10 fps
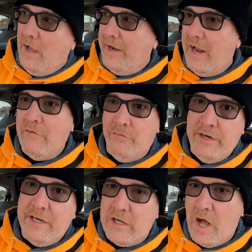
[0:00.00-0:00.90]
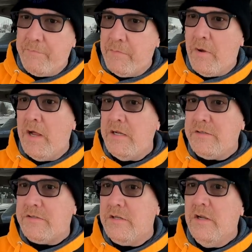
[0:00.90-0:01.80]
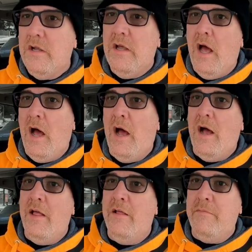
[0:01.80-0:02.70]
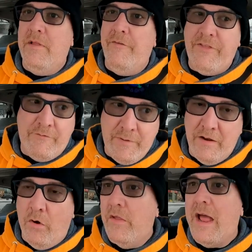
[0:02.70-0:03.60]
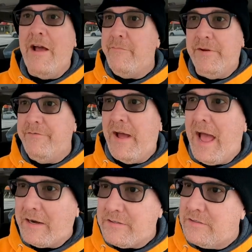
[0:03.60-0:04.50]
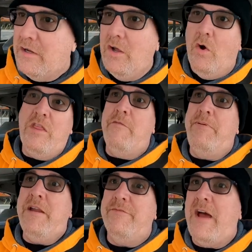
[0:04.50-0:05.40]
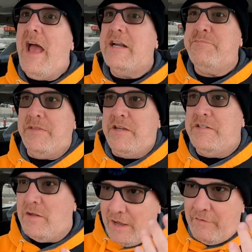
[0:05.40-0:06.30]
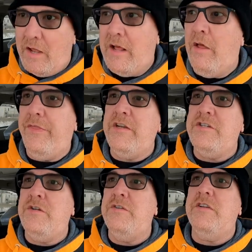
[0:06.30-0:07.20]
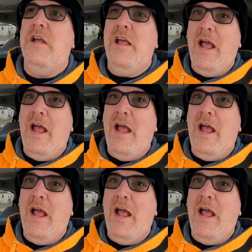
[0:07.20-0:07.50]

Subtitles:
again, really compromised, if they've been, or they haven't been vaxxed, or they've been vaxxed but they still have a lot of health issues,